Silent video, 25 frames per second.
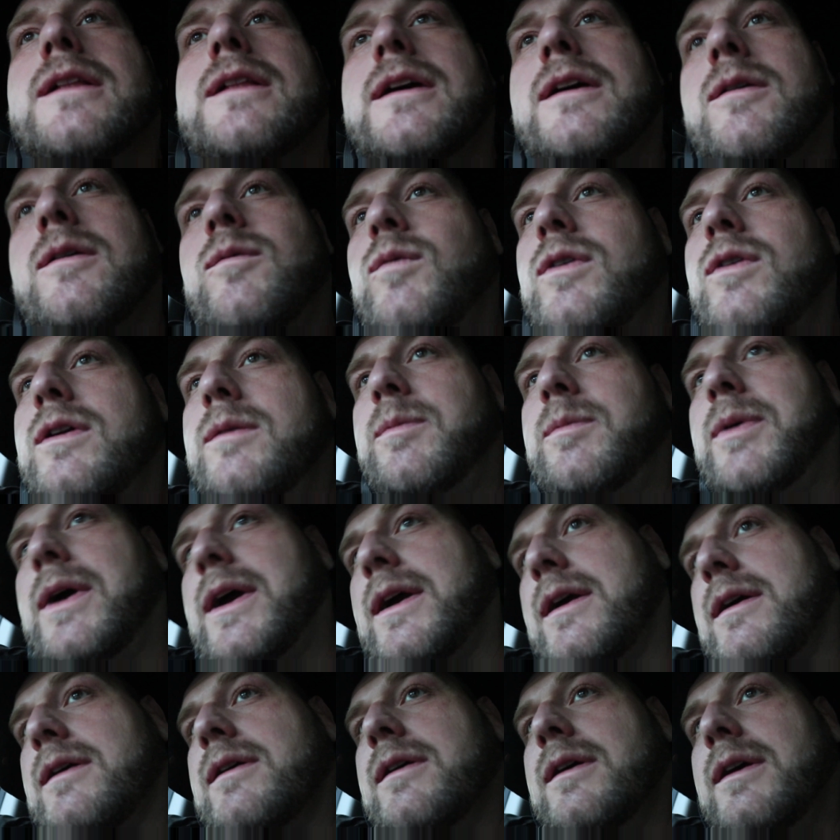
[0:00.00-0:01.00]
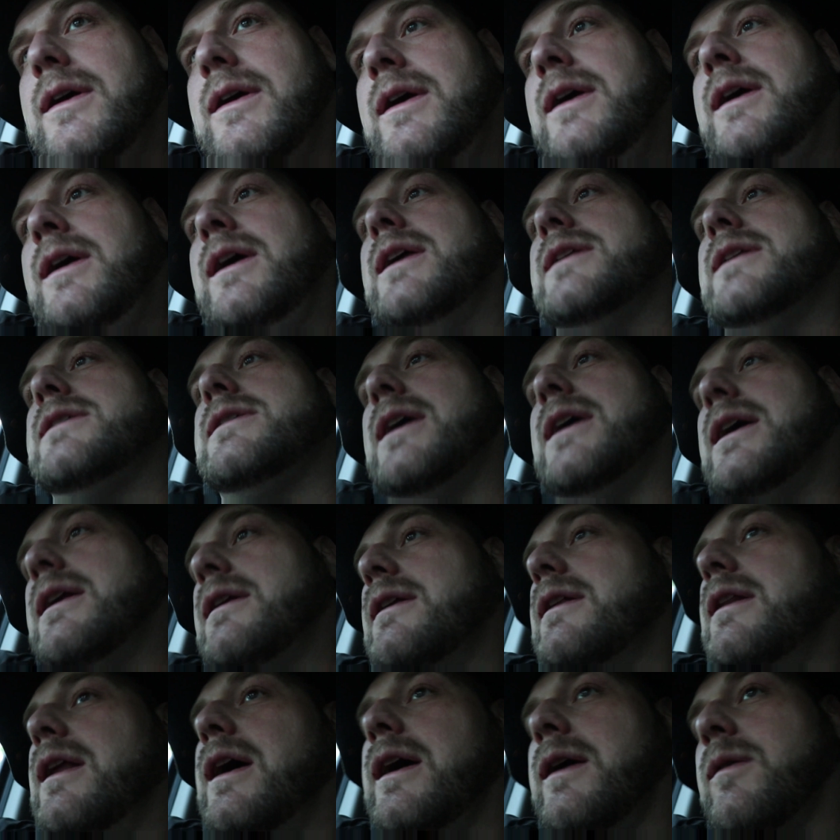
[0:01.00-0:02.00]
like a woodpecker. It
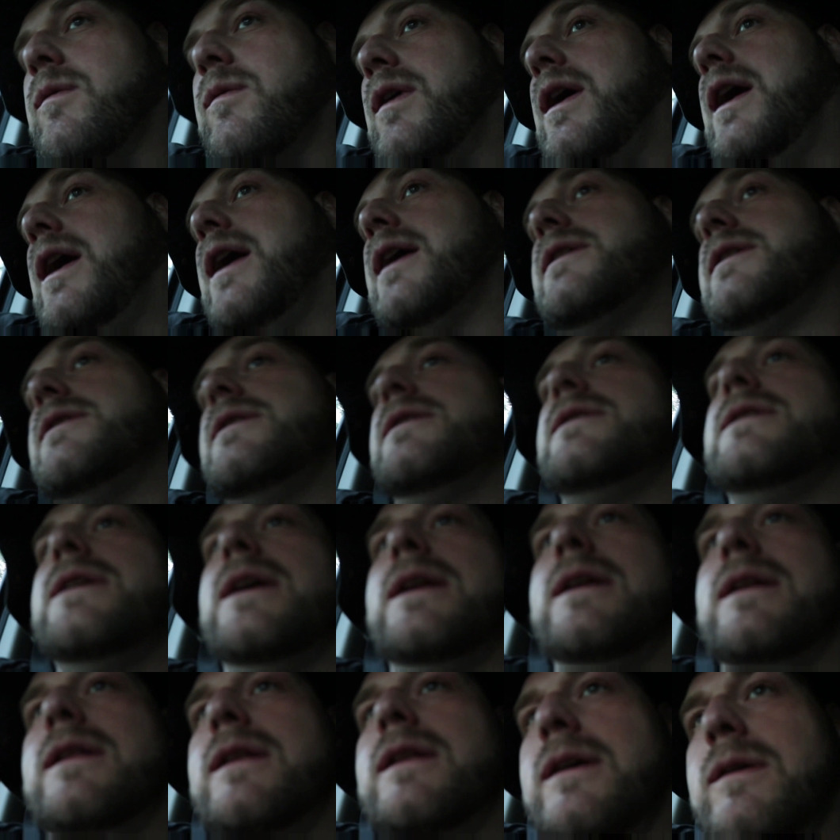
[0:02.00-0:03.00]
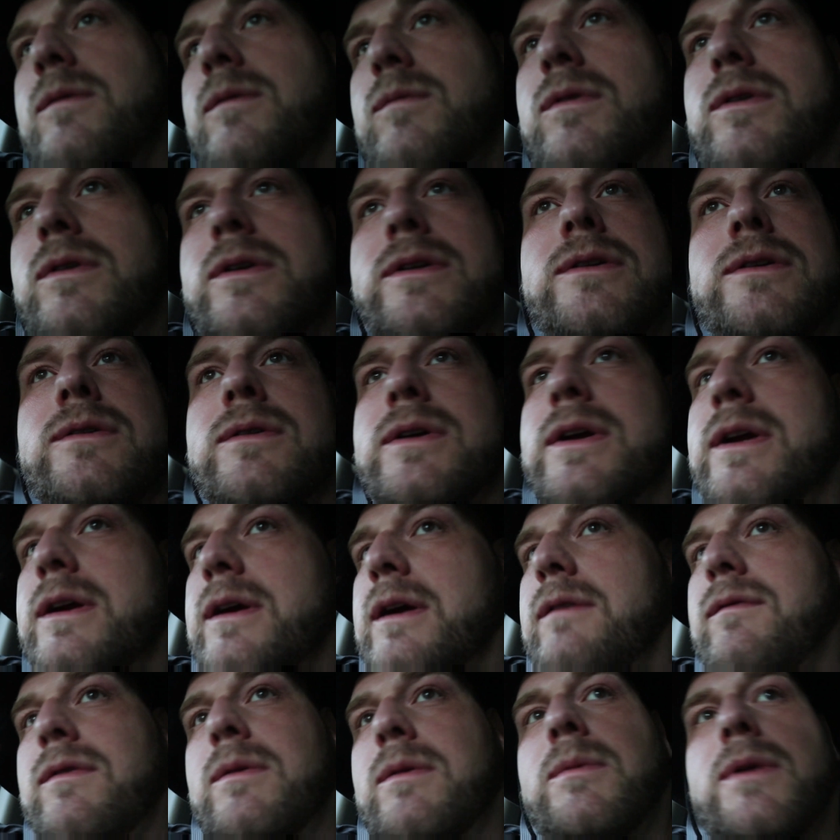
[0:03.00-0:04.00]
sounded like rocks, it sounded like wood. You'll hear
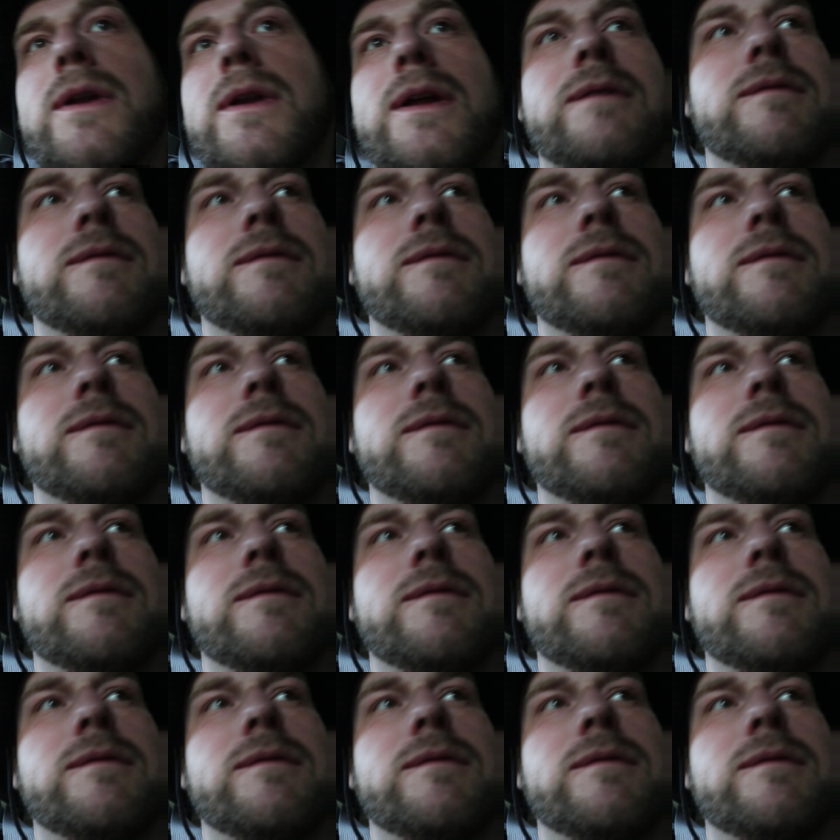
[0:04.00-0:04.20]
every bit